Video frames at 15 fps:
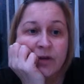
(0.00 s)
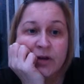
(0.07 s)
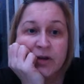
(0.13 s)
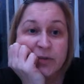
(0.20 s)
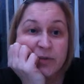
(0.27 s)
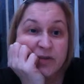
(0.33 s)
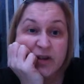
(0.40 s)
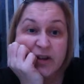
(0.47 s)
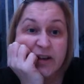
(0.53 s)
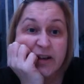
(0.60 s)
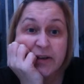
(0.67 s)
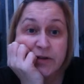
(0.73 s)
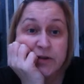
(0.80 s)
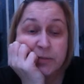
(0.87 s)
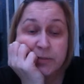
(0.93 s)
Because we've got to
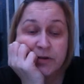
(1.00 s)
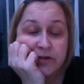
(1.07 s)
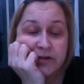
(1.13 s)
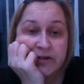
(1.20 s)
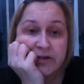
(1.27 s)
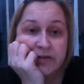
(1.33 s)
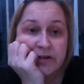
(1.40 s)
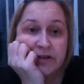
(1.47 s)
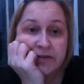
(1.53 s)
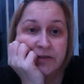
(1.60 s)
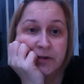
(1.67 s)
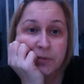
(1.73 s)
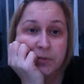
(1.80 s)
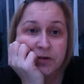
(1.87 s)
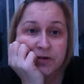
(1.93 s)
catch up on TV. I've
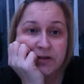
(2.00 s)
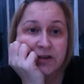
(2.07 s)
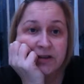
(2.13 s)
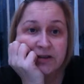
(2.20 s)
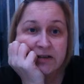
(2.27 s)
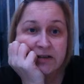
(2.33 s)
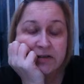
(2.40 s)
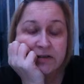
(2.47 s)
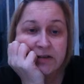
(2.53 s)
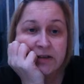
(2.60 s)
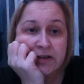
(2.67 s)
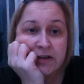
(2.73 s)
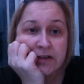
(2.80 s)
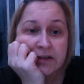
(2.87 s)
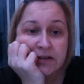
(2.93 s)
not watched any TV
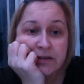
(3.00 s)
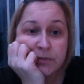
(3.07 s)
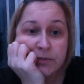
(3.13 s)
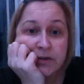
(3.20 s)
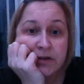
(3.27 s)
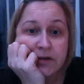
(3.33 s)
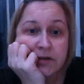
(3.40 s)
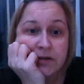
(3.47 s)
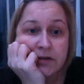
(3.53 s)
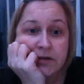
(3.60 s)
again this week.